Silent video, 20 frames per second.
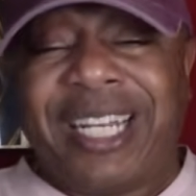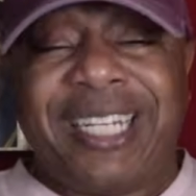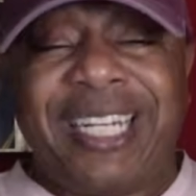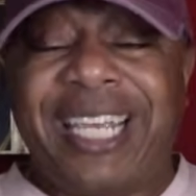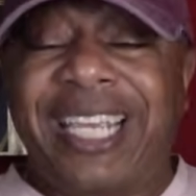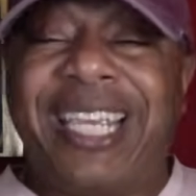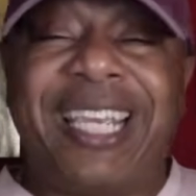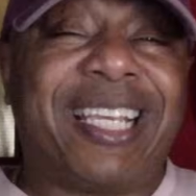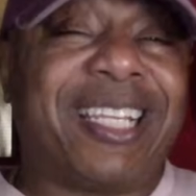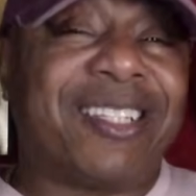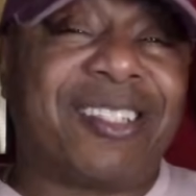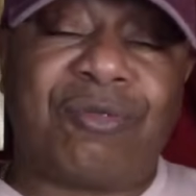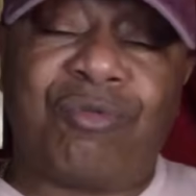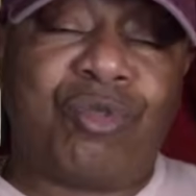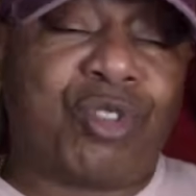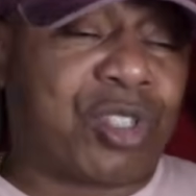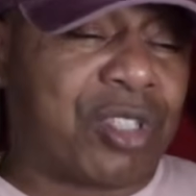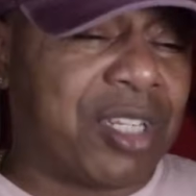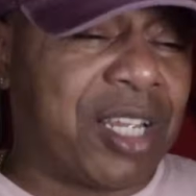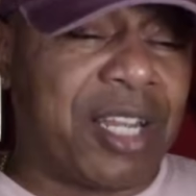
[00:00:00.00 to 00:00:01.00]
that he could
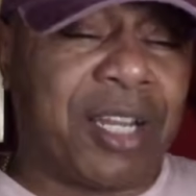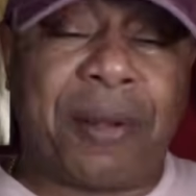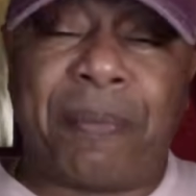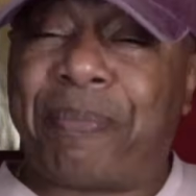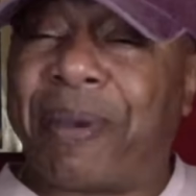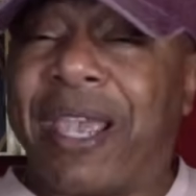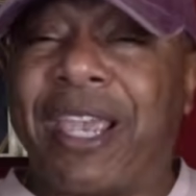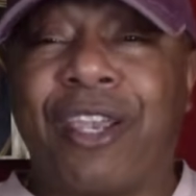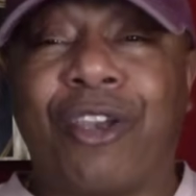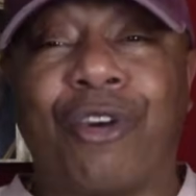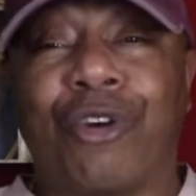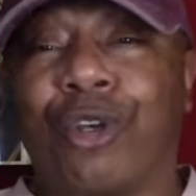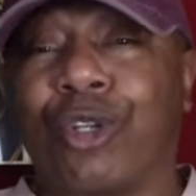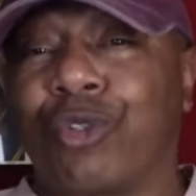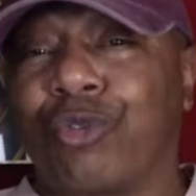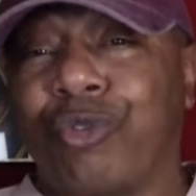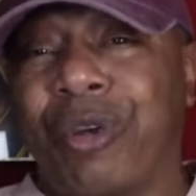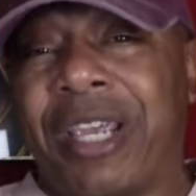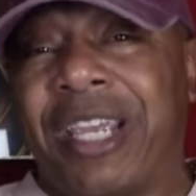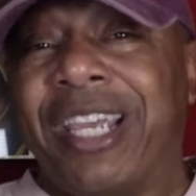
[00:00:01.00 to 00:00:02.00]
send and pay
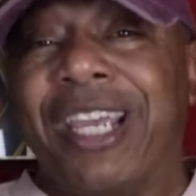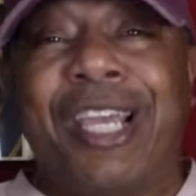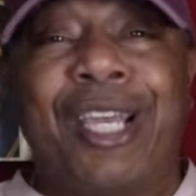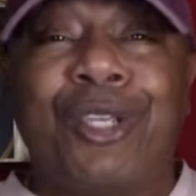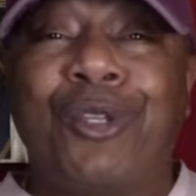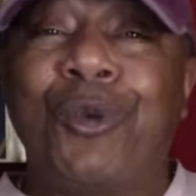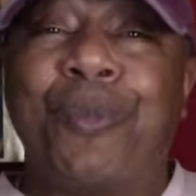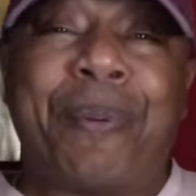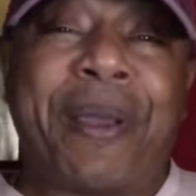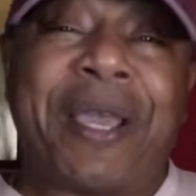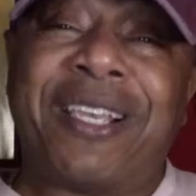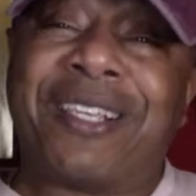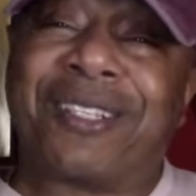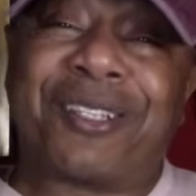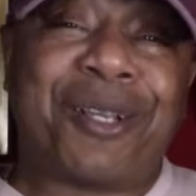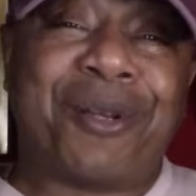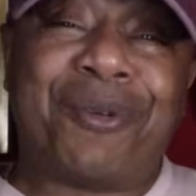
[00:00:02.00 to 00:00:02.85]
girls rent. You pay